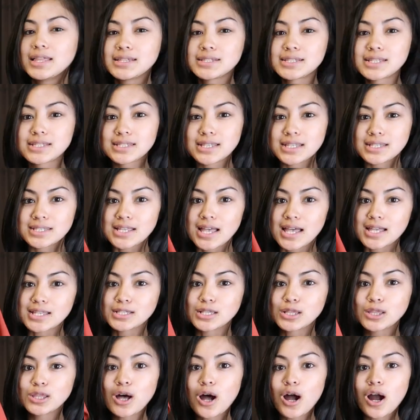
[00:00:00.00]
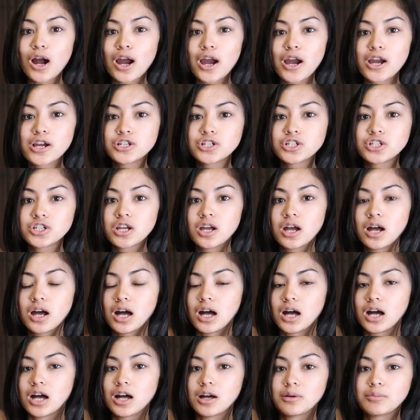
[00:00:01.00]
This is a size large.
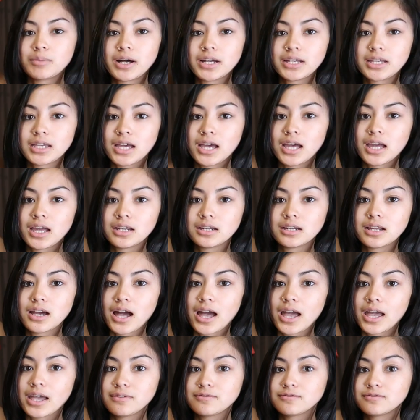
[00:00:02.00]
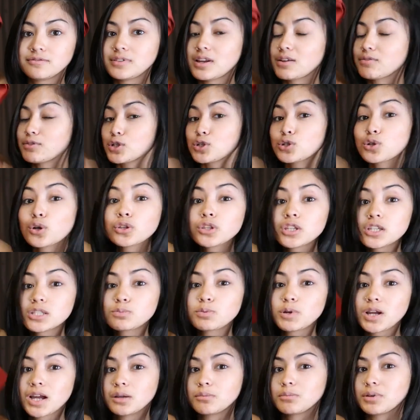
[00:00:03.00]
Um, again, I've never sold this
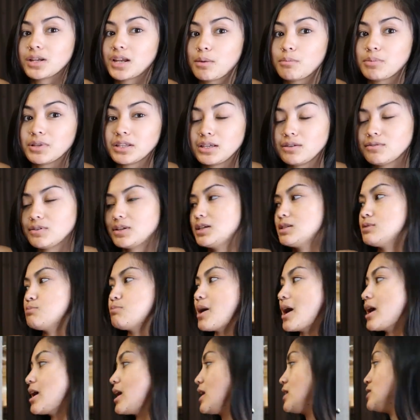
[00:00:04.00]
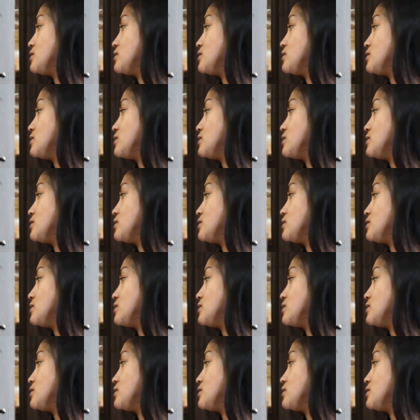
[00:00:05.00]
brand, but I believe it is by